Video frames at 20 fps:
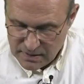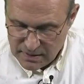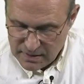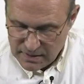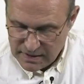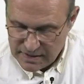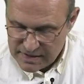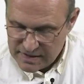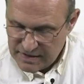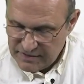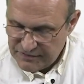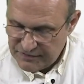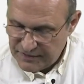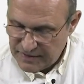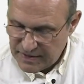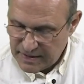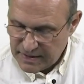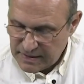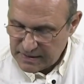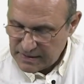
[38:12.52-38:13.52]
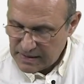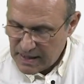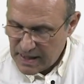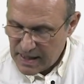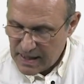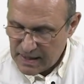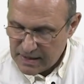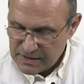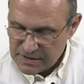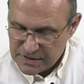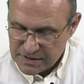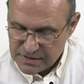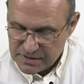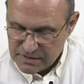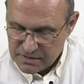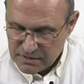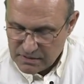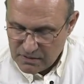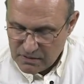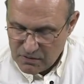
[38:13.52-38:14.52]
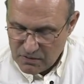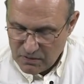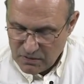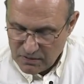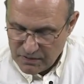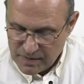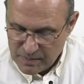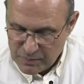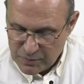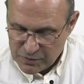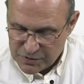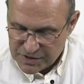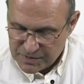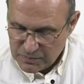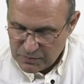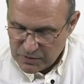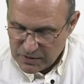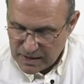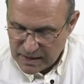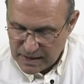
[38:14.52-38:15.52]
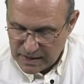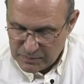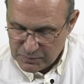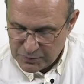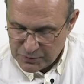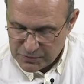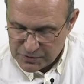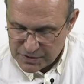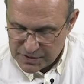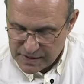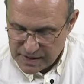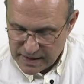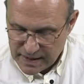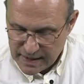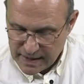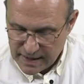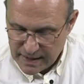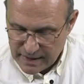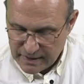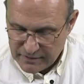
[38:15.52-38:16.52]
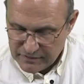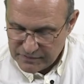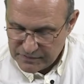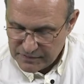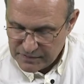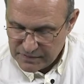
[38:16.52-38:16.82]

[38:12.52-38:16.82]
is defined as all the possible inputs that I have,